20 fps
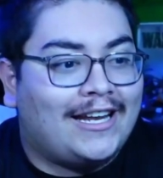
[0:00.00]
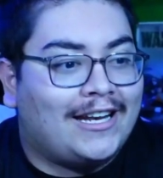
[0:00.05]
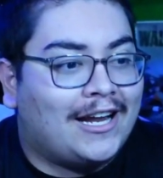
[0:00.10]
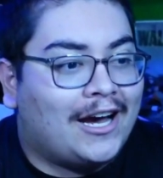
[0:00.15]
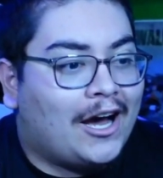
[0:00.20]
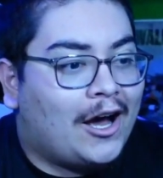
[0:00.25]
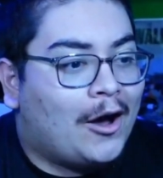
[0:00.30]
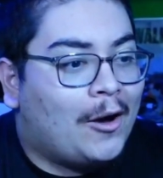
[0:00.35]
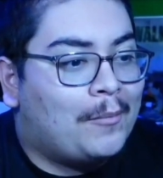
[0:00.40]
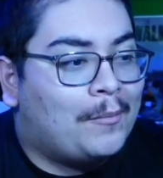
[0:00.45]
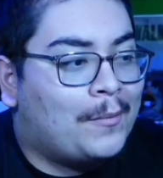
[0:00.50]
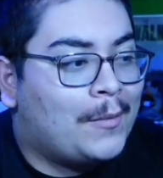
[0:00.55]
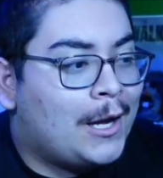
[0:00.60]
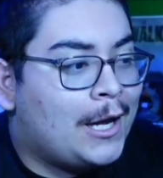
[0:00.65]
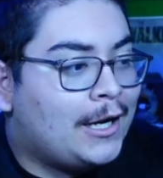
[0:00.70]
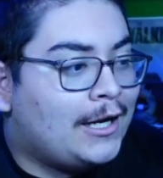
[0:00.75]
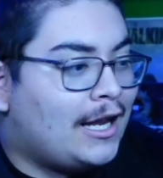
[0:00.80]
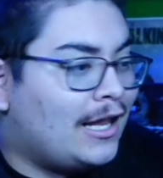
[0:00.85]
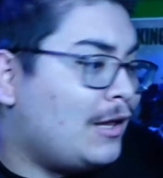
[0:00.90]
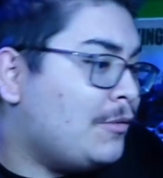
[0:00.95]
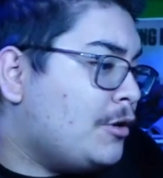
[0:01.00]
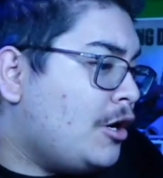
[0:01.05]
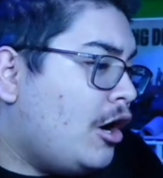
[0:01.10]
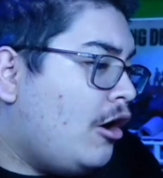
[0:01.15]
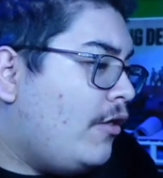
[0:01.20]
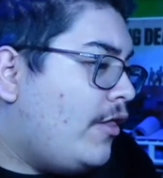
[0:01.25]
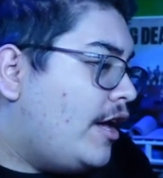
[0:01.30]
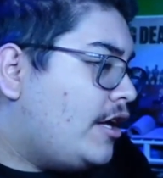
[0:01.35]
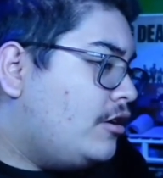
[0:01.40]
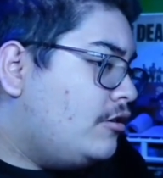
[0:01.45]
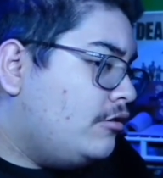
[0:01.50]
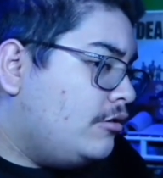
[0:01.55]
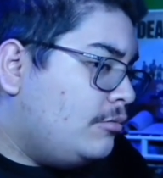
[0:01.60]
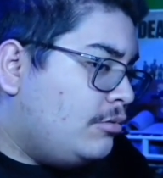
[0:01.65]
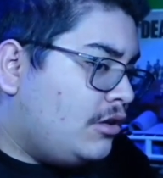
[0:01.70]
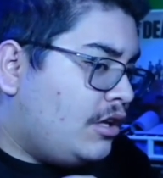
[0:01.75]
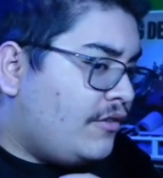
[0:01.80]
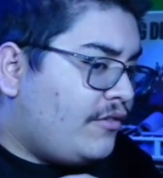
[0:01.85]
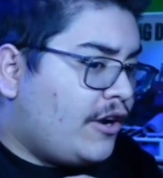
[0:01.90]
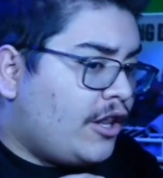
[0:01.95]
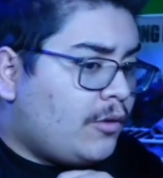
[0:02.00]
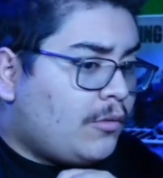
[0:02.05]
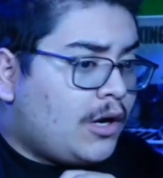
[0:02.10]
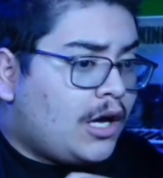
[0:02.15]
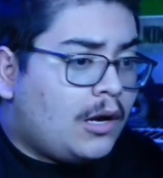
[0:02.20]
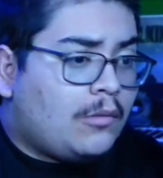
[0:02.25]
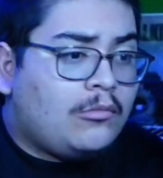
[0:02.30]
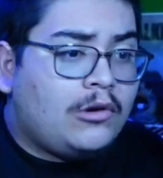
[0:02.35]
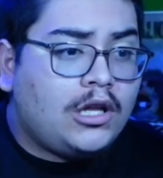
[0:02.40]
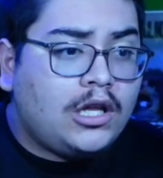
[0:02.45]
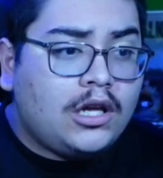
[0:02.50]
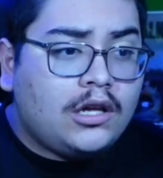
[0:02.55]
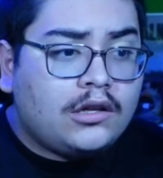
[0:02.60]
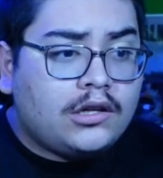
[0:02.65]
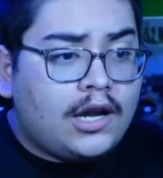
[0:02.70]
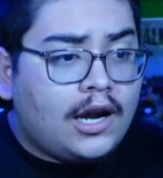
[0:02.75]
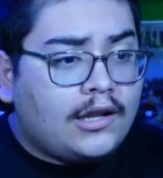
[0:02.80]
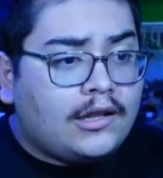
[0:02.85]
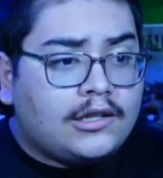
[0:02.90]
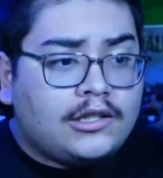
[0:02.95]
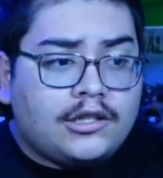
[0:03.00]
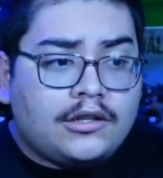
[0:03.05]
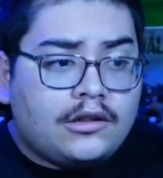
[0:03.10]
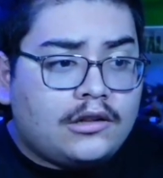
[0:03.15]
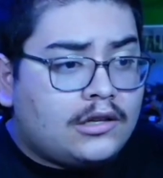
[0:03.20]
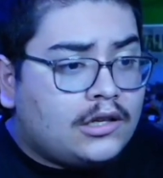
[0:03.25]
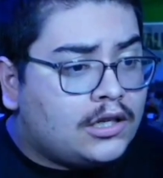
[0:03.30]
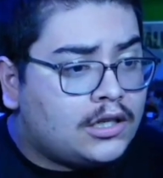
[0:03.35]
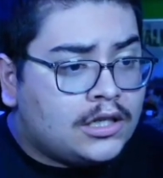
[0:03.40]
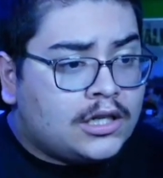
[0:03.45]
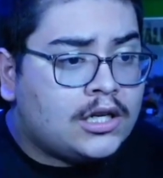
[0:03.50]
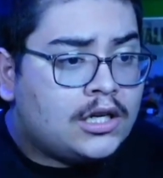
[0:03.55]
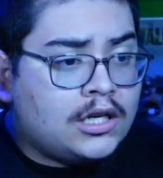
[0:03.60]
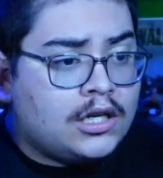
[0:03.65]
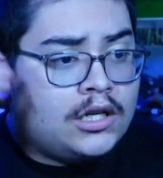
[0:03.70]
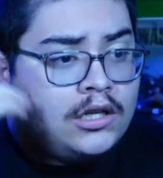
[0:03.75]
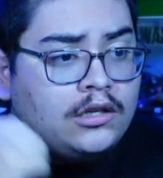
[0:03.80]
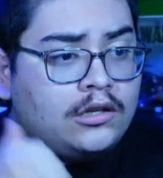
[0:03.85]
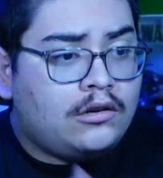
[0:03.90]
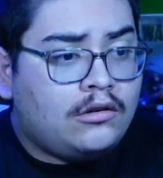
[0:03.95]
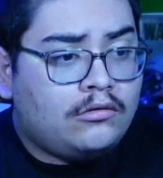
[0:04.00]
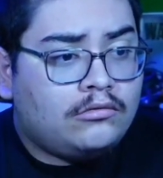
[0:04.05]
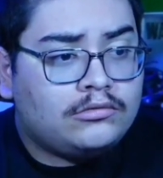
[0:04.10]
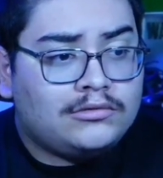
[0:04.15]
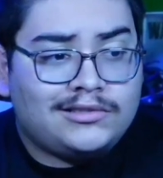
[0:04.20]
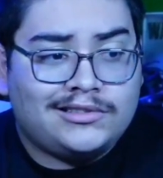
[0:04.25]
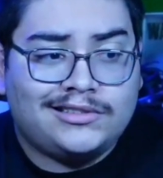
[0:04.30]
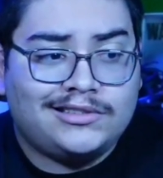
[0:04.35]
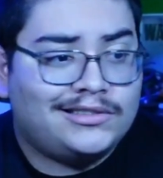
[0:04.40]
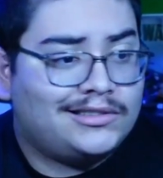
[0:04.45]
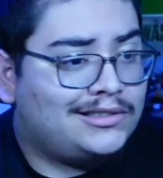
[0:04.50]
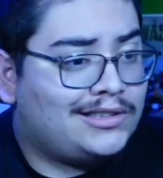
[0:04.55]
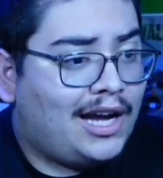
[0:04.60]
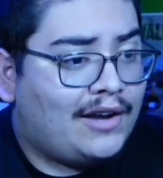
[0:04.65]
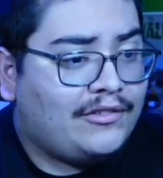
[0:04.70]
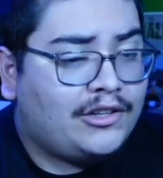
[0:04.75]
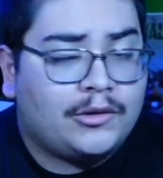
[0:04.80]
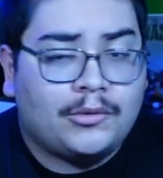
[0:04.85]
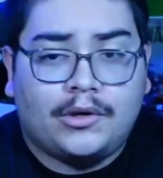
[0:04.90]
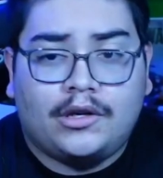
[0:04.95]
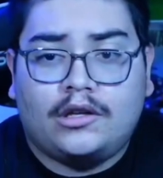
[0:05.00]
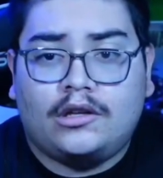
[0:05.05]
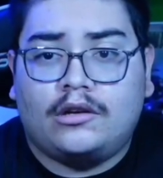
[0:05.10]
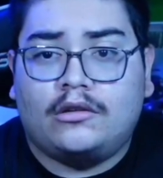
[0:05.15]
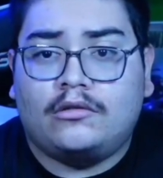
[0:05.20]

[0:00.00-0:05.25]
And um, now that we got all that YouTube stuff out of the way, I'm really excited to just, you know, dive into it.